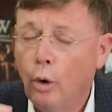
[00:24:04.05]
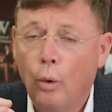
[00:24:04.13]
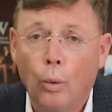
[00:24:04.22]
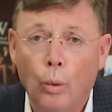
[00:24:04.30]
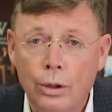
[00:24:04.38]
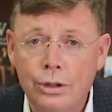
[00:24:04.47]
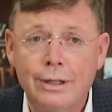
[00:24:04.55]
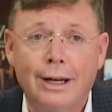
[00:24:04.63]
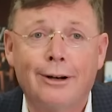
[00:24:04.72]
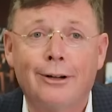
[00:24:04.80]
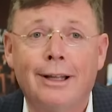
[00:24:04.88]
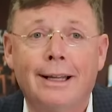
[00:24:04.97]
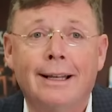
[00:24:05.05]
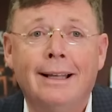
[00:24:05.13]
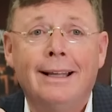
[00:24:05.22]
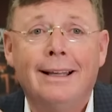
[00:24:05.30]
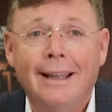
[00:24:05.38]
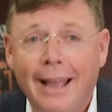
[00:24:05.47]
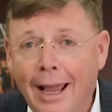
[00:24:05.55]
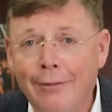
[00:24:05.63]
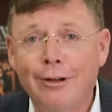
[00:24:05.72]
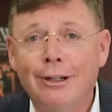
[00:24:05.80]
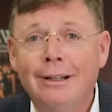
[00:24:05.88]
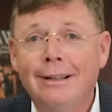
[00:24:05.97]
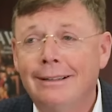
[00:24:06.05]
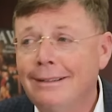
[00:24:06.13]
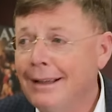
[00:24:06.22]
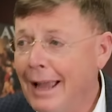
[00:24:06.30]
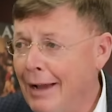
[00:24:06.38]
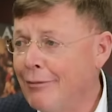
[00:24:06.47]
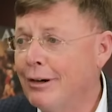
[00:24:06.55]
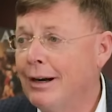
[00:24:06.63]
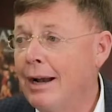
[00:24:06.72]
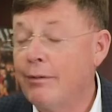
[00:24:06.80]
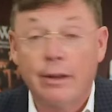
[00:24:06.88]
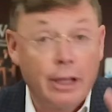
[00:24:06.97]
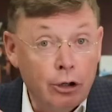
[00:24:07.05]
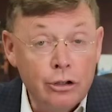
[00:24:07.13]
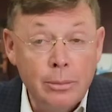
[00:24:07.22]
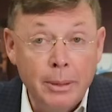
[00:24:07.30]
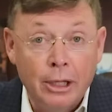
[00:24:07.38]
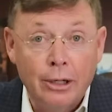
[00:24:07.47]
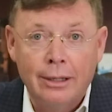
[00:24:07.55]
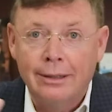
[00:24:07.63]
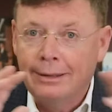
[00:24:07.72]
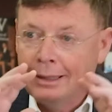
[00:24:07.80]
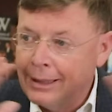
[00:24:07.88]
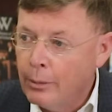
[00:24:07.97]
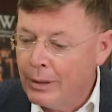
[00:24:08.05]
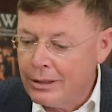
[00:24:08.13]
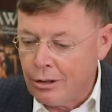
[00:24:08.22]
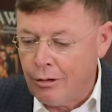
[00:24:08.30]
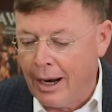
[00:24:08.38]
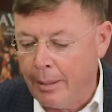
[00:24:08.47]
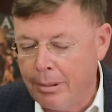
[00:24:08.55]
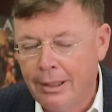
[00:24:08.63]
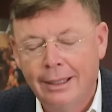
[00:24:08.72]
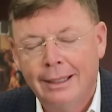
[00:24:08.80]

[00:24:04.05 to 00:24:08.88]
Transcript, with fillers: Worst airline ever, ever, ever. They used to be good, then they went to crap.